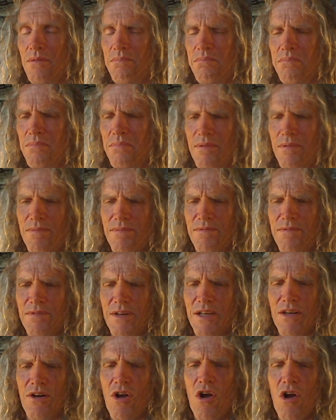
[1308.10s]

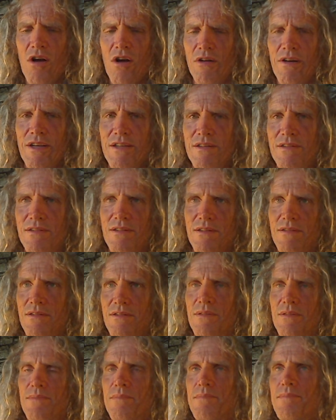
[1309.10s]
frickin' horrid
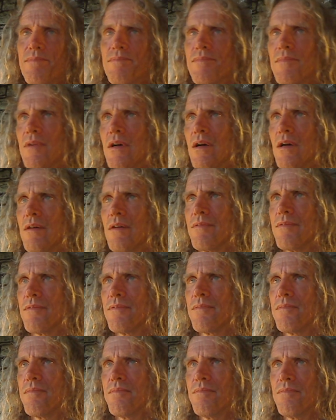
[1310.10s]
system of
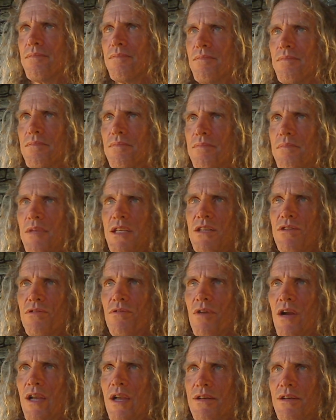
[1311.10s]
meat
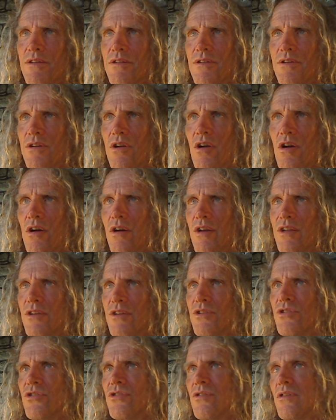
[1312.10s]
grinder
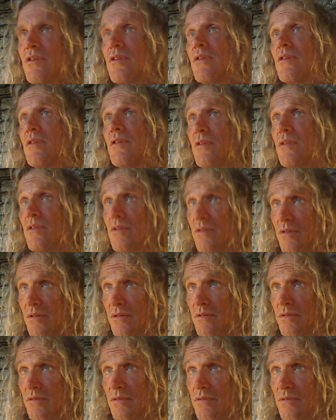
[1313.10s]
carnage.
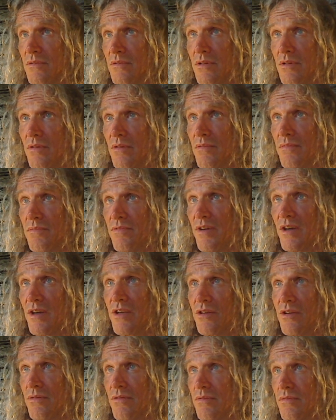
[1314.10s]
So, fuck
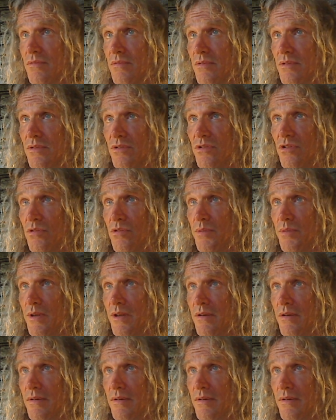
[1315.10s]
you. You're stupid.